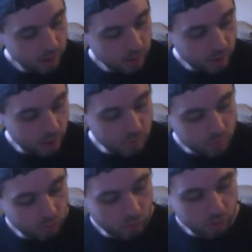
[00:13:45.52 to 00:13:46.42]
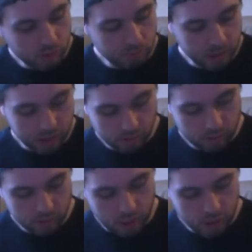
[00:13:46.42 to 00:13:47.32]
games for, but
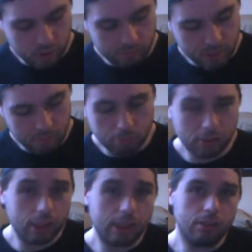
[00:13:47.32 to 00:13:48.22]
I've been playing